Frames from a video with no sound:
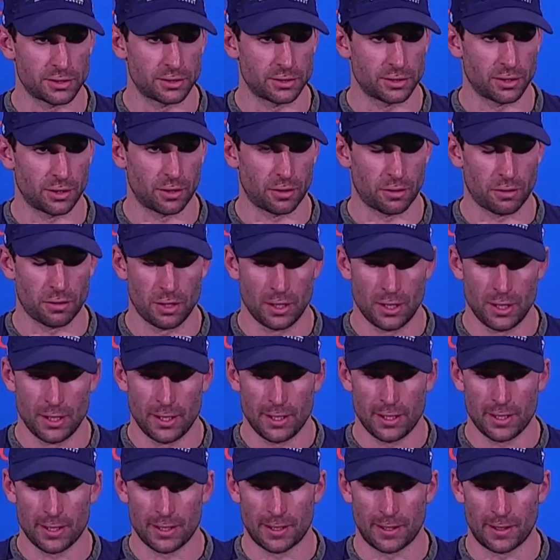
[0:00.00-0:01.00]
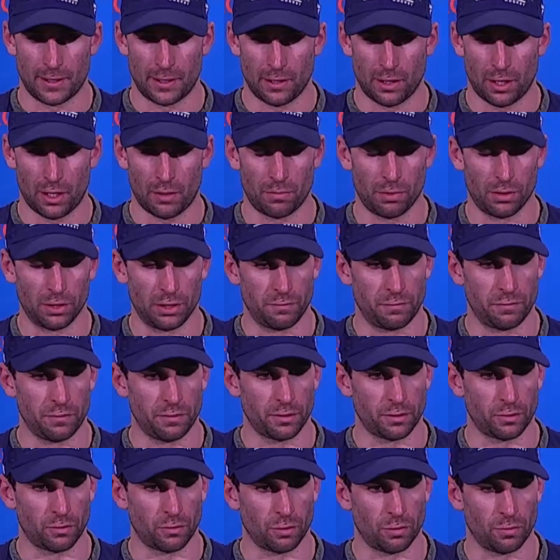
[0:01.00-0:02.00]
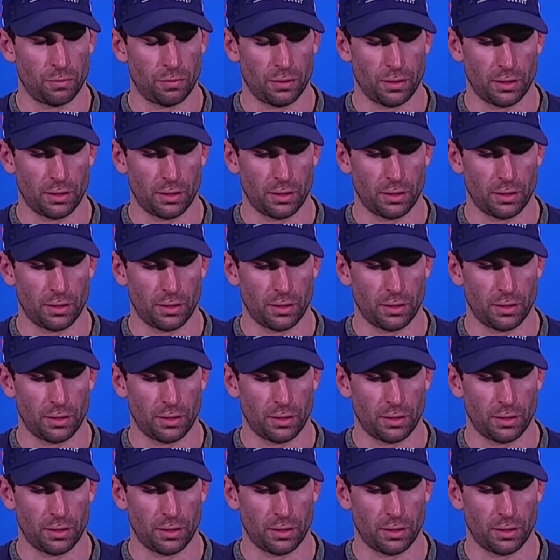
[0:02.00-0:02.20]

are. A lot of belief in the group.